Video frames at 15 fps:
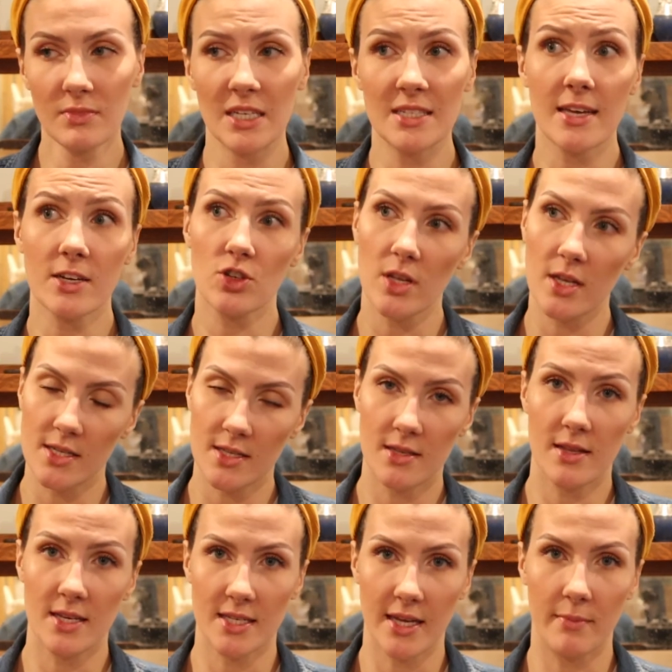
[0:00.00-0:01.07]
it's actually
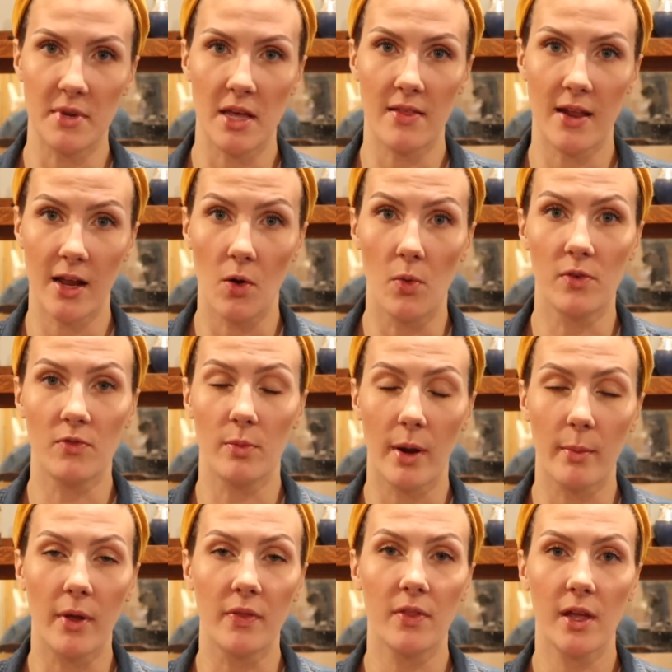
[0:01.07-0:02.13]
the same day that I go in for my
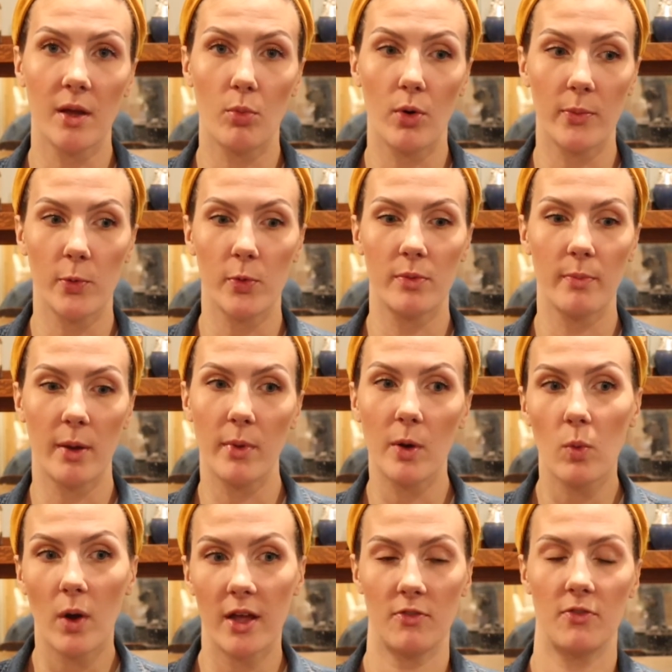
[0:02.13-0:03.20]
monthly appointment with my
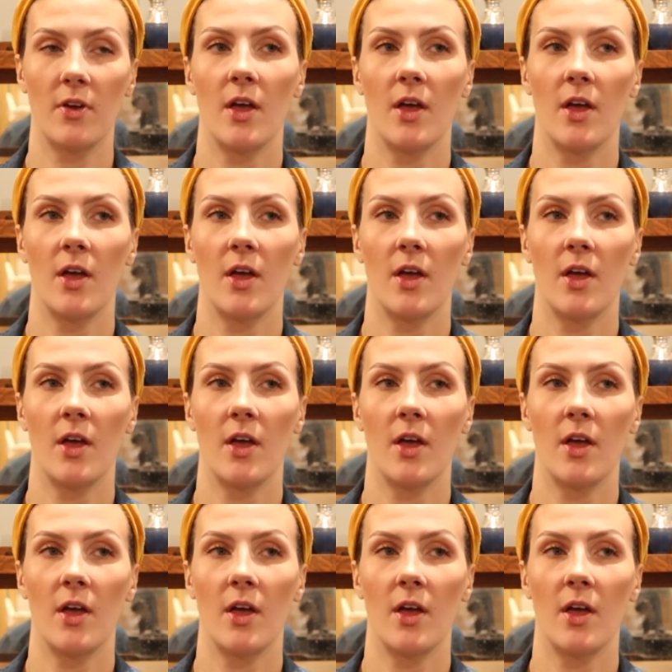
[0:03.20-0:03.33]
midwife,